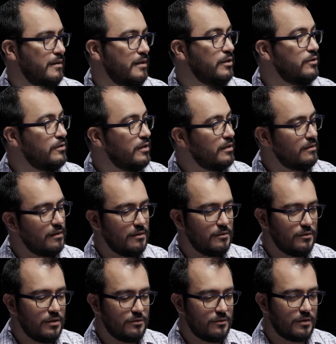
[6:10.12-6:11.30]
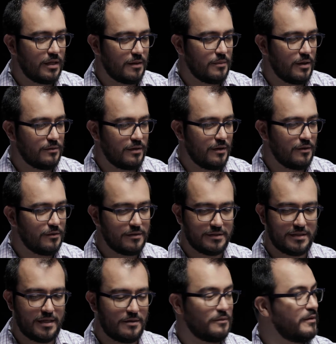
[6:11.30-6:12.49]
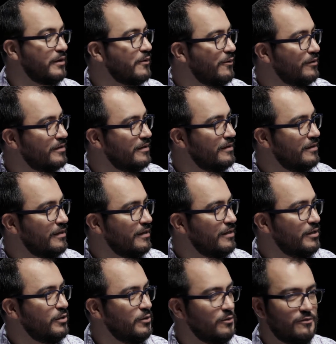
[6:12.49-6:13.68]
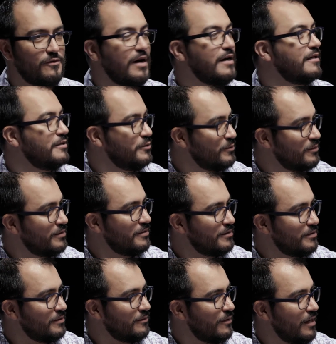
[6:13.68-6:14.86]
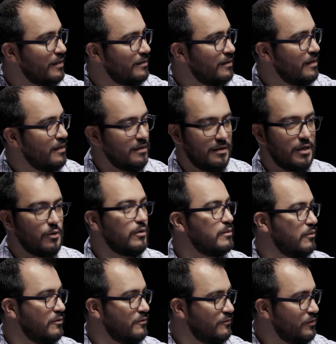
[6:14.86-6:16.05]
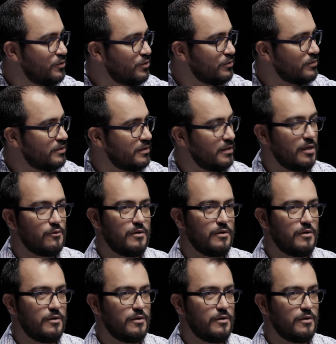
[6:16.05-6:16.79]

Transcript: And you need, you need to think about the other side of the coin, your final users, right? They want more features, they